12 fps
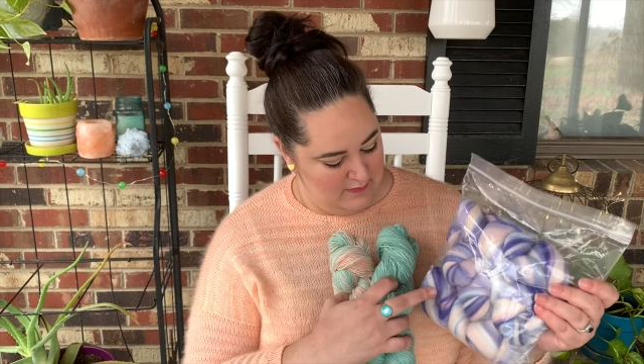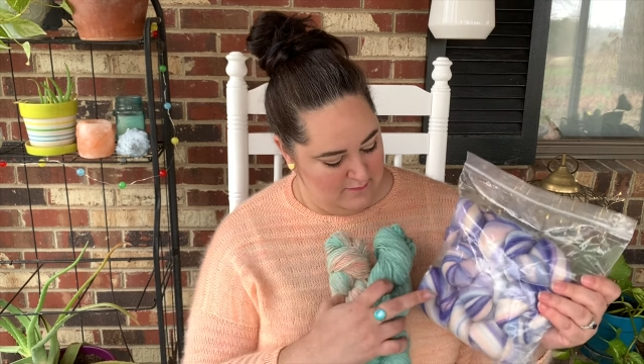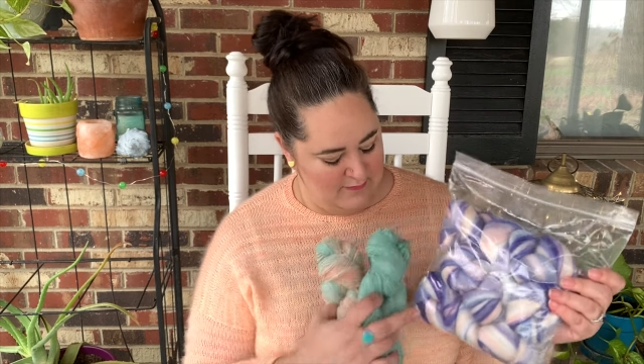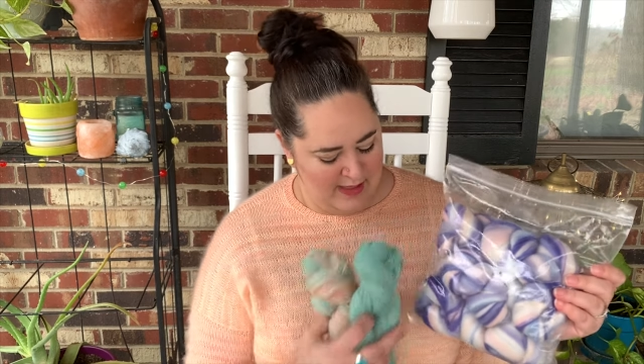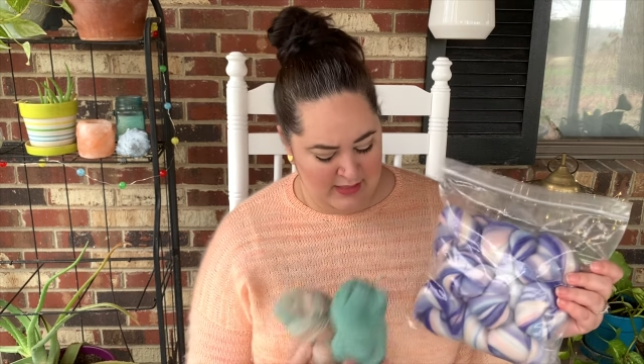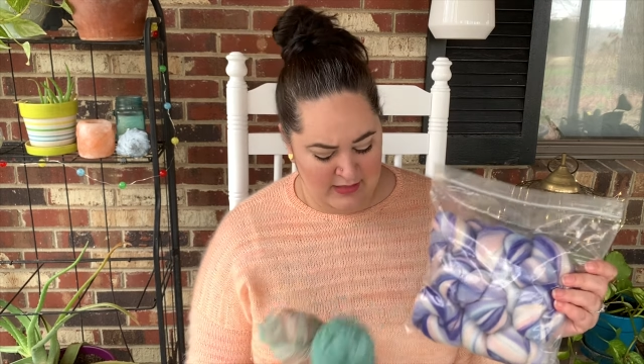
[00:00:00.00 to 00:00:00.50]

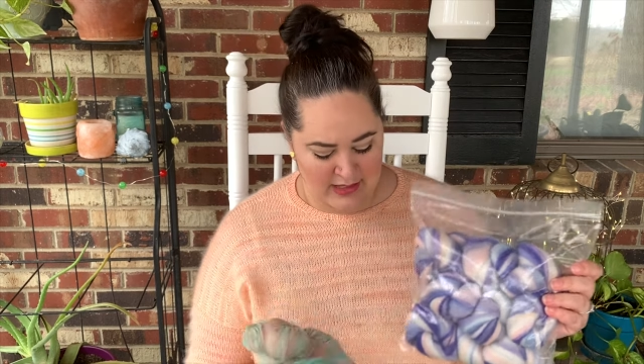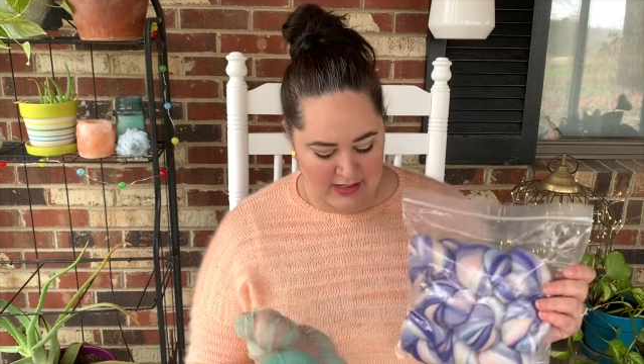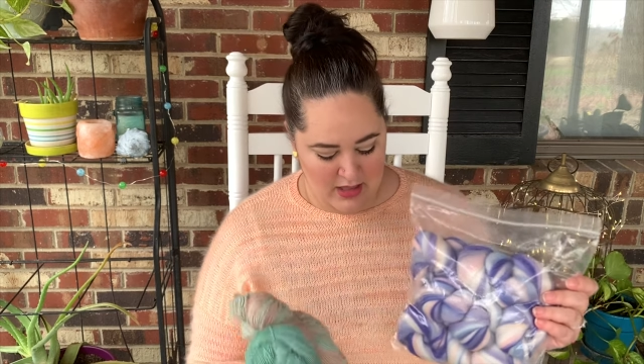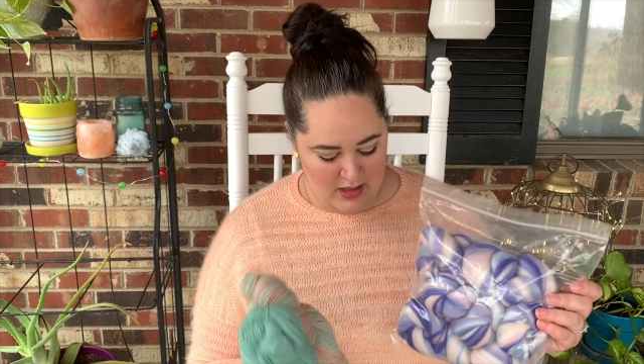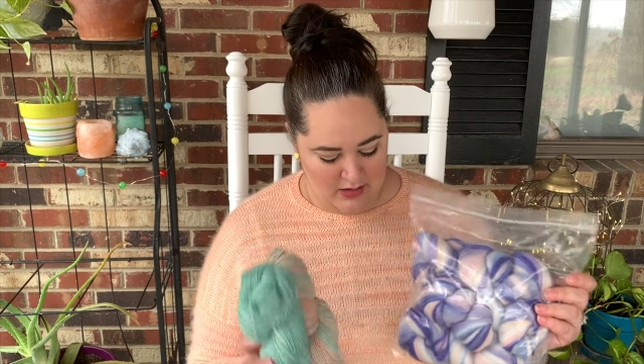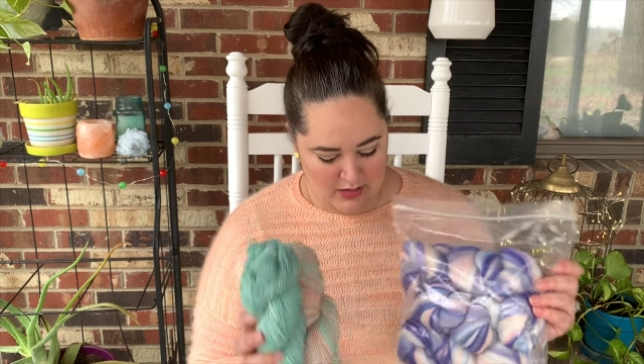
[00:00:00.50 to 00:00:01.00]
violet
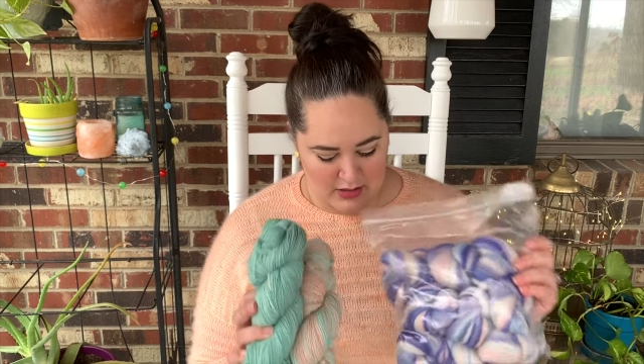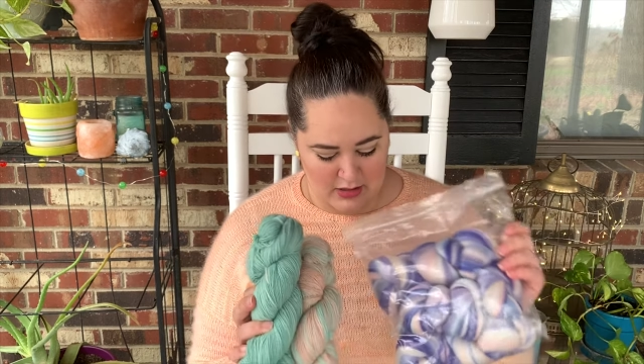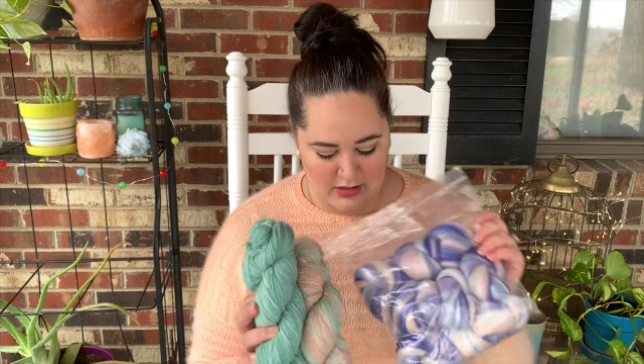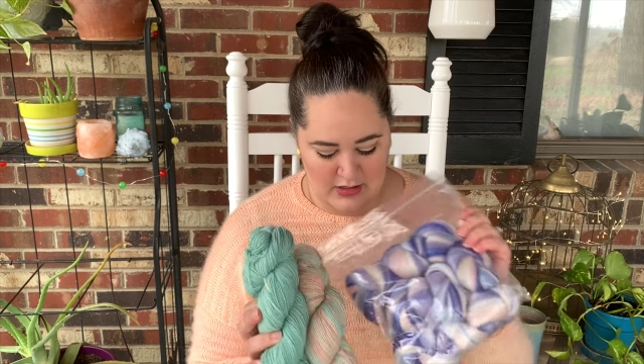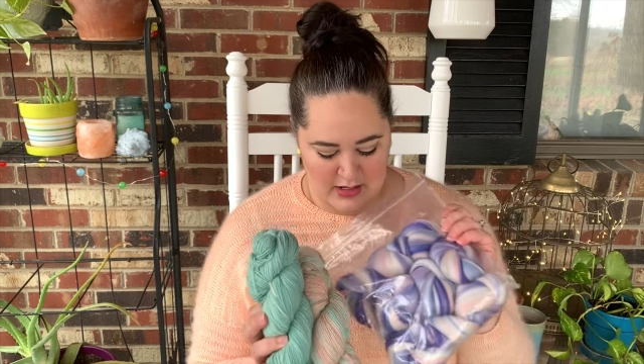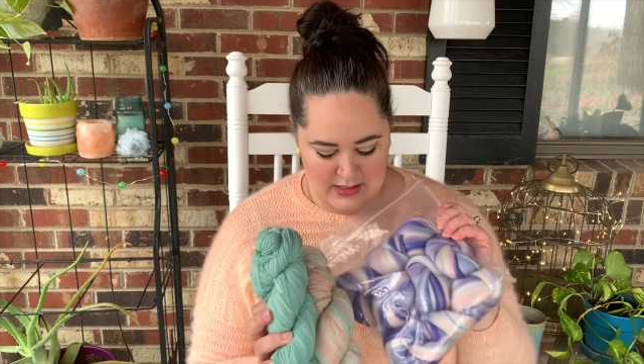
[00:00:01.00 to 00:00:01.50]

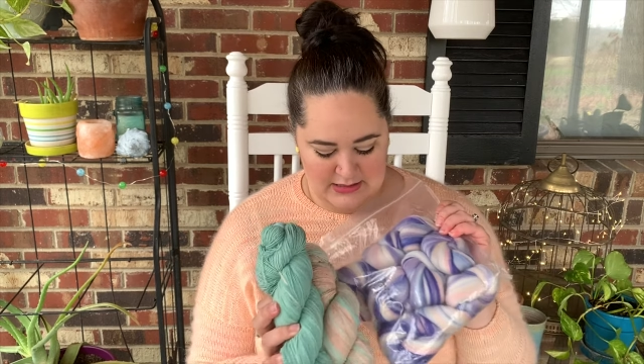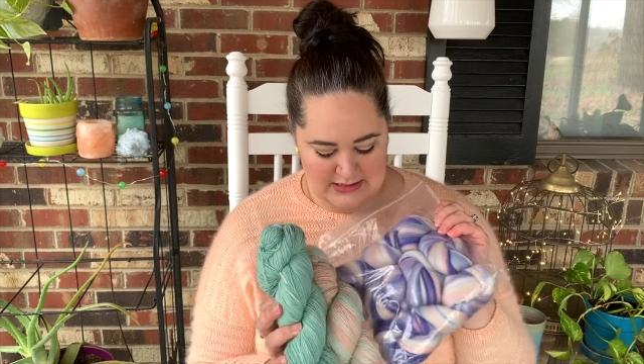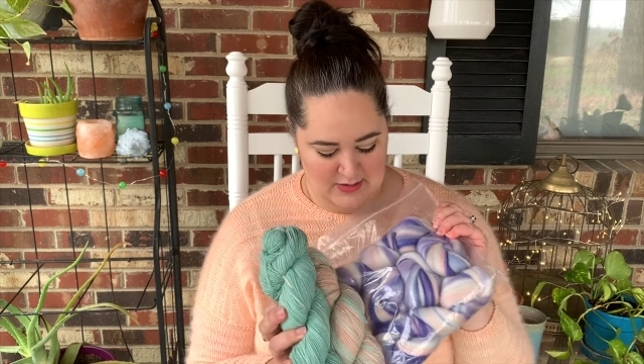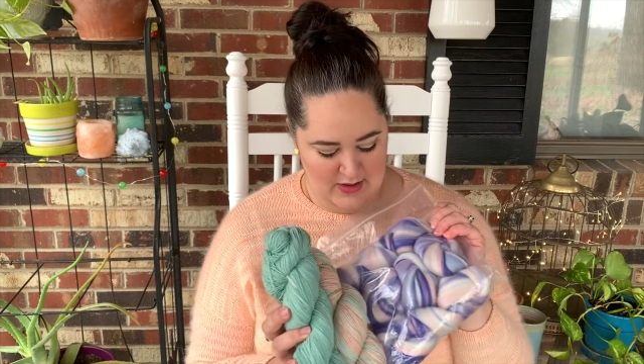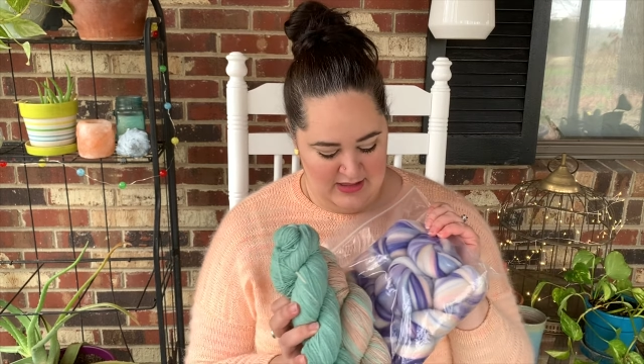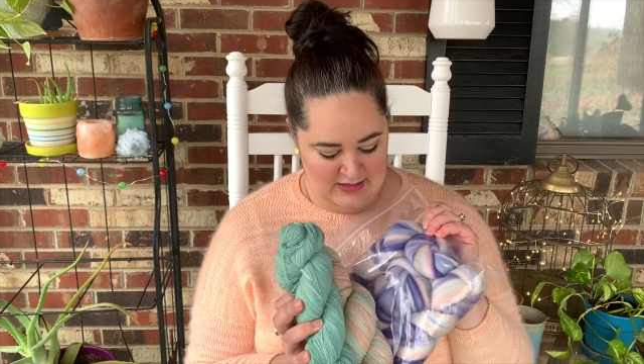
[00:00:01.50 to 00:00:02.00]
color.
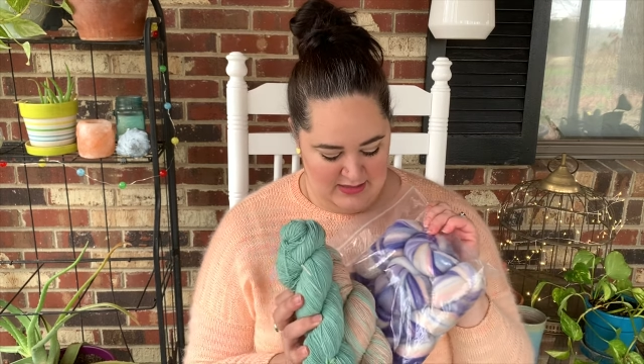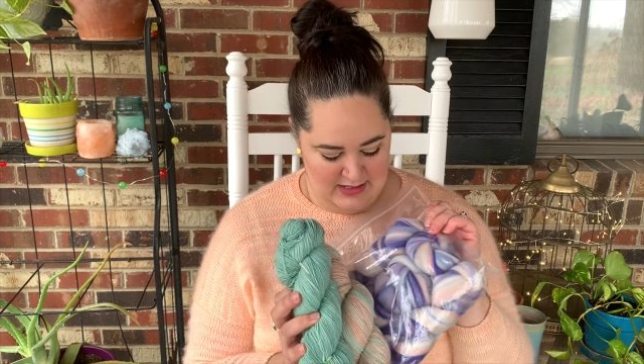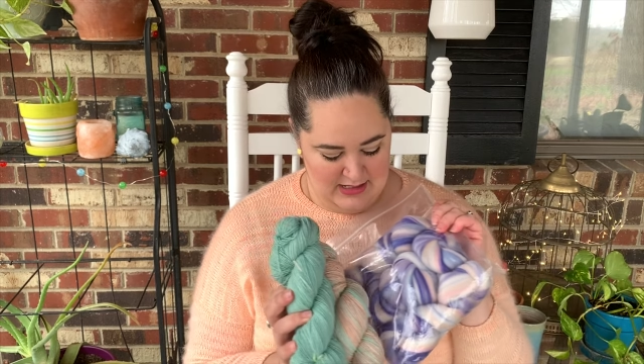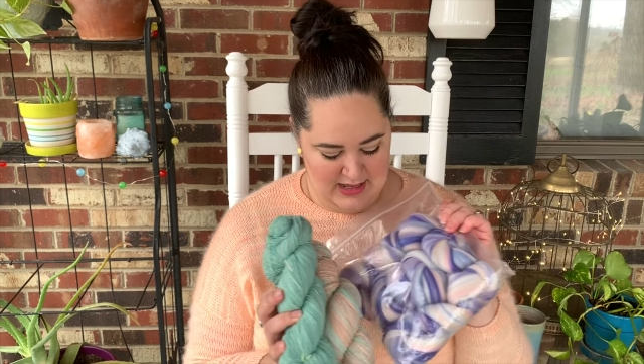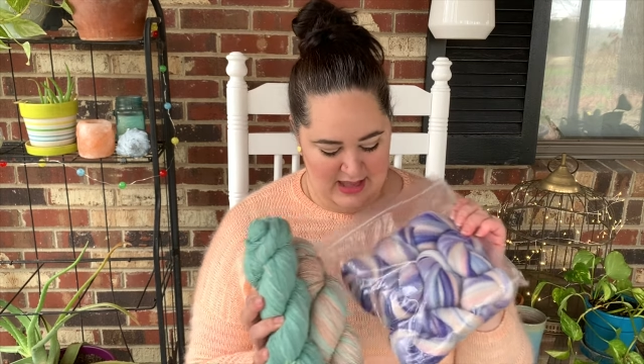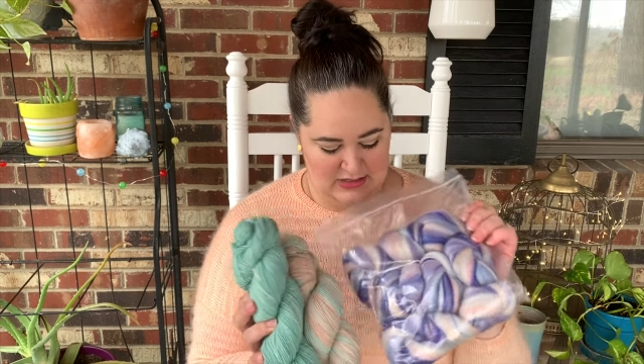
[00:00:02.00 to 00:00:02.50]
So I
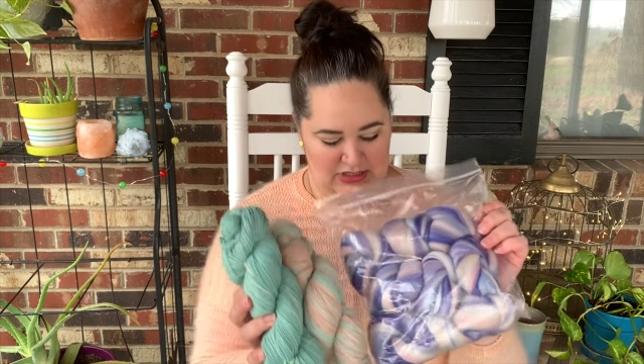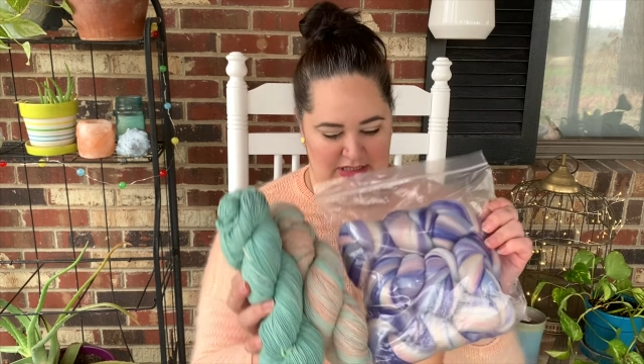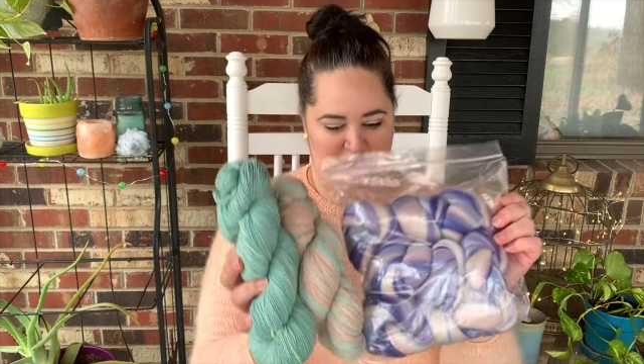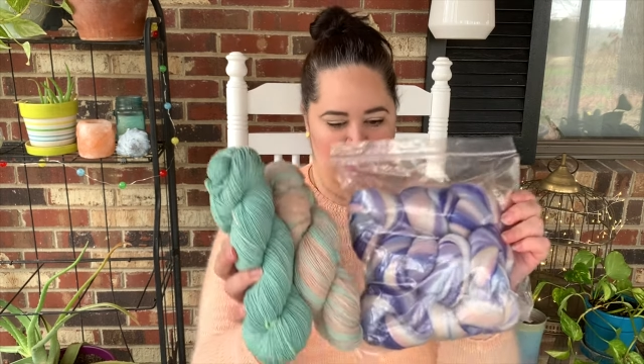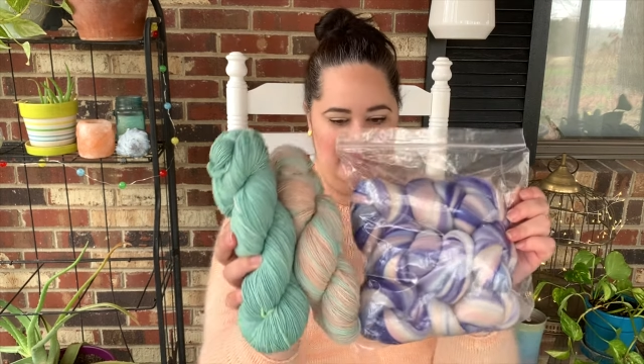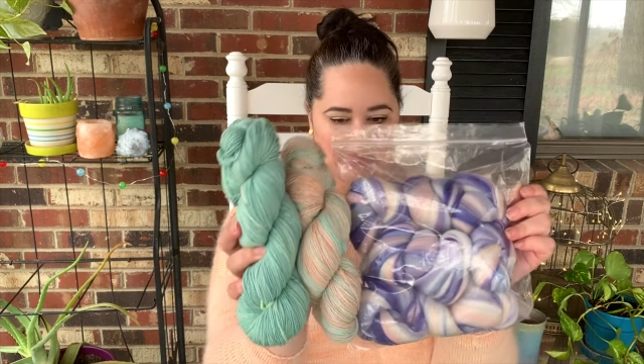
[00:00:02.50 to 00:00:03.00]
think actually that